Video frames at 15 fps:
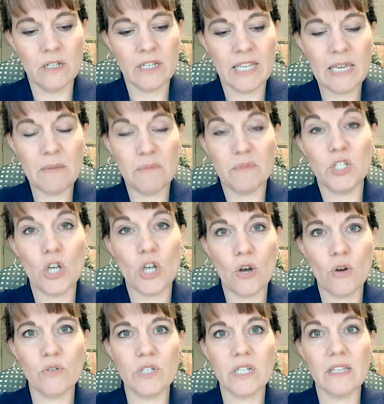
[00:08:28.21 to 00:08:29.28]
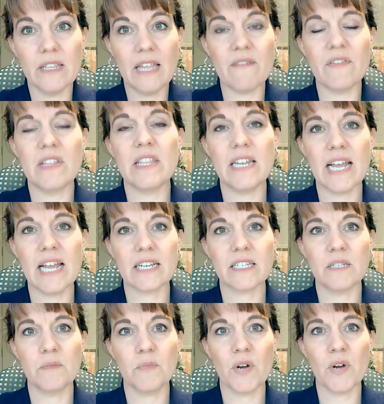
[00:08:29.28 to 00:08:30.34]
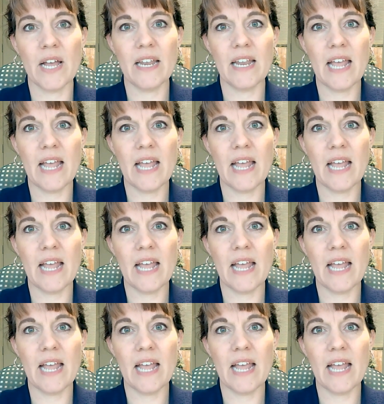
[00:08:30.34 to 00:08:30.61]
keep dough to leaven the next bread,